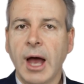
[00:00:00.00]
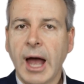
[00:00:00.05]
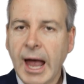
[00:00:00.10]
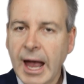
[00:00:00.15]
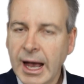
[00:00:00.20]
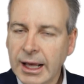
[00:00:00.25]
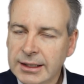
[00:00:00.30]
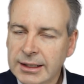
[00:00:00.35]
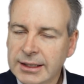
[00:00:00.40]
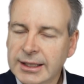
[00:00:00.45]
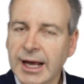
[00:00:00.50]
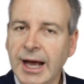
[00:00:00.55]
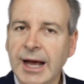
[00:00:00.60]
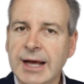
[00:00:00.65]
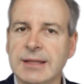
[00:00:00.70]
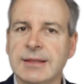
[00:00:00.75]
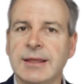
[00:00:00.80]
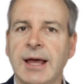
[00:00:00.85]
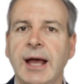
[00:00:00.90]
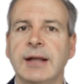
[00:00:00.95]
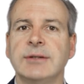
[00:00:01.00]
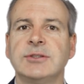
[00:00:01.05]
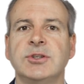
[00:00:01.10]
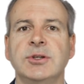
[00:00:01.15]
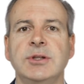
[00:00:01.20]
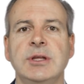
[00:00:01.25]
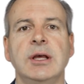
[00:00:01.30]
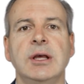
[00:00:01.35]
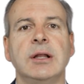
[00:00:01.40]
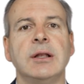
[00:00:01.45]
allocate that to
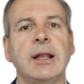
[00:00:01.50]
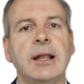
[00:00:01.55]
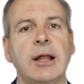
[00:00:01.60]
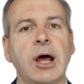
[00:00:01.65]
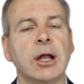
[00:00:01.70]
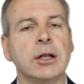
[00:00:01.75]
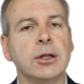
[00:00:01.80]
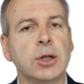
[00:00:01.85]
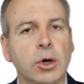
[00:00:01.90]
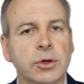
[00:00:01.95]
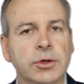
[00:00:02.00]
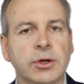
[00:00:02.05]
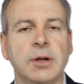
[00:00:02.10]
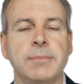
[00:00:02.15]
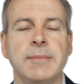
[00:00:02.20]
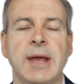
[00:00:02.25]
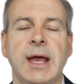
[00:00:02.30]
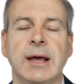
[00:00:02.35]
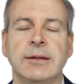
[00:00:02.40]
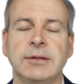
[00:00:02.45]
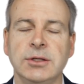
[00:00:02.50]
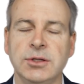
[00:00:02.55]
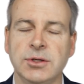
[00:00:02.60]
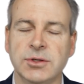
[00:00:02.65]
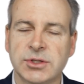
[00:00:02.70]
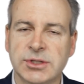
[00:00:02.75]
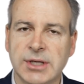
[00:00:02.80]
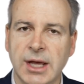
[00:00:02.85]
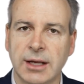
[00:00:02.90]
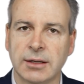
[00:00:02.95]
the allotted amount that you
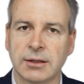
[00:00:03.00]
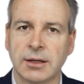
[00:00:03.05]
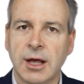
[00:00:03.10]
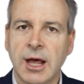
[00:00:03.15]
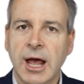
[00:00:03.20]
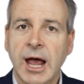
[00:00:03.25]
set.